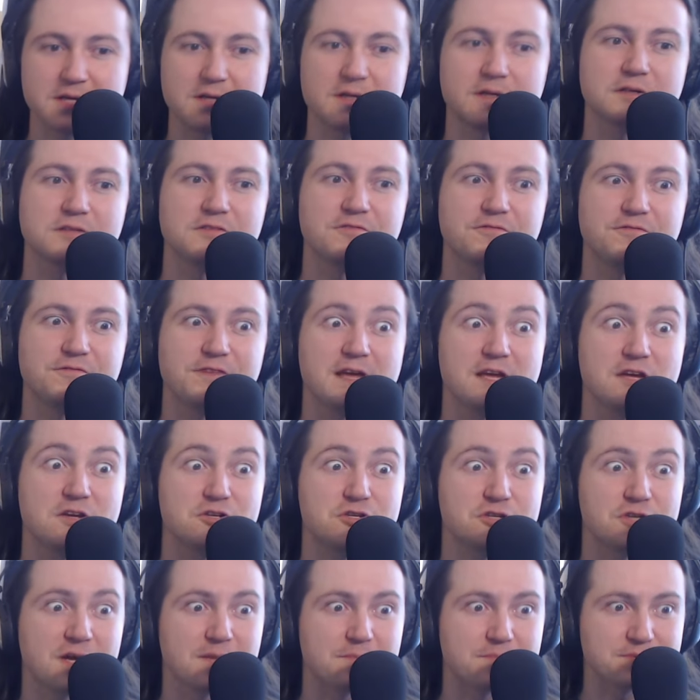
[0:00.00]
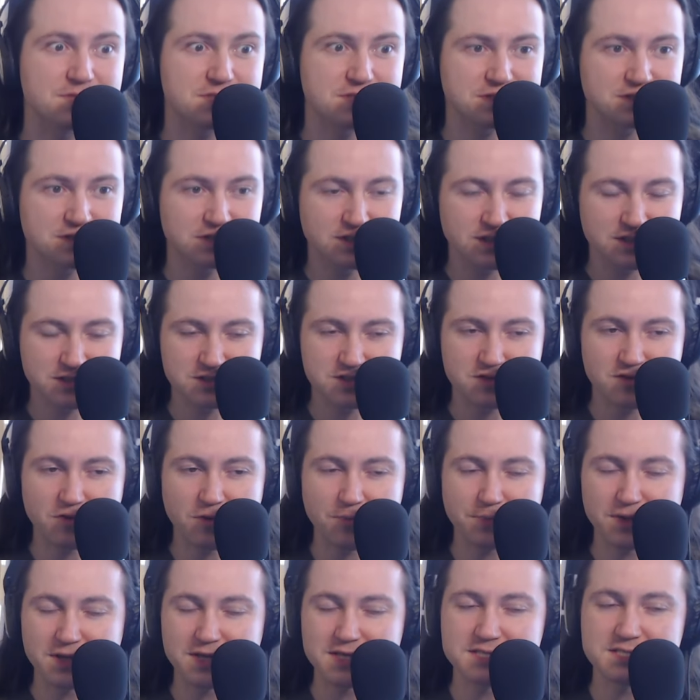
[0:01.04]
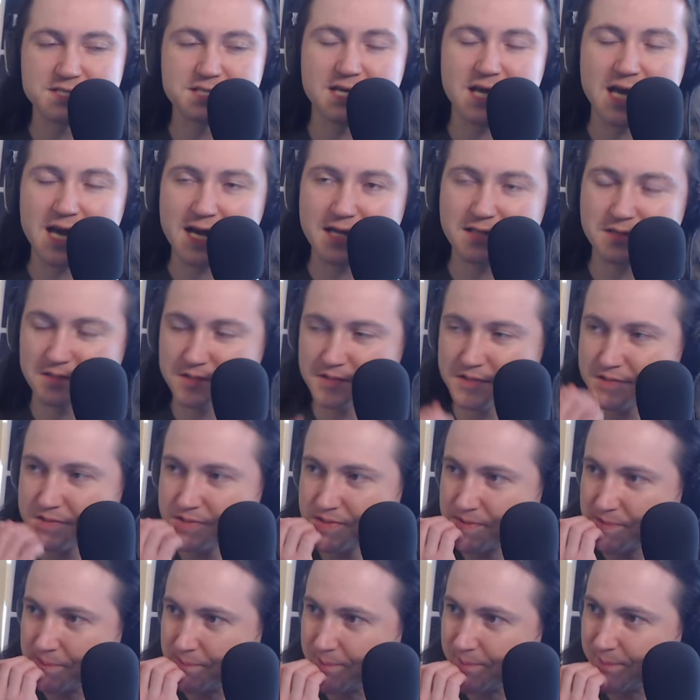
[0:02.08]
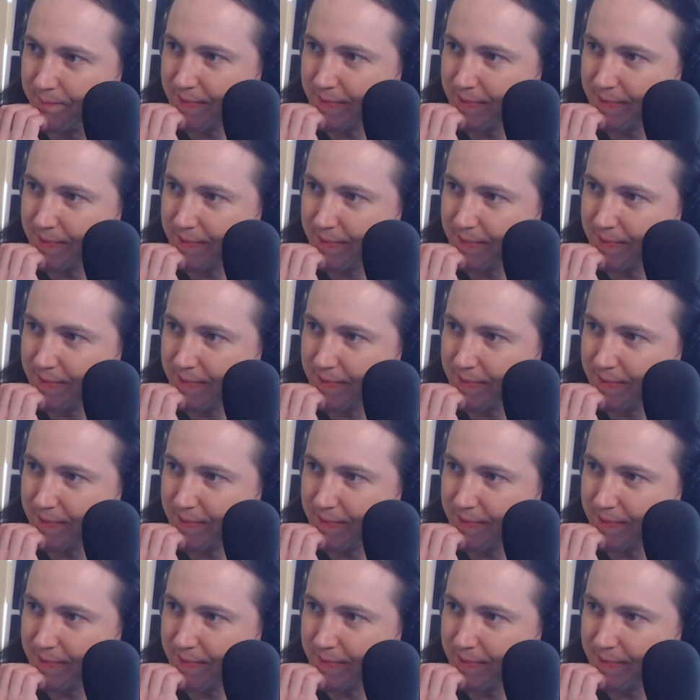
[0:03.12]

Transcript: called fake shemps to replace the actors.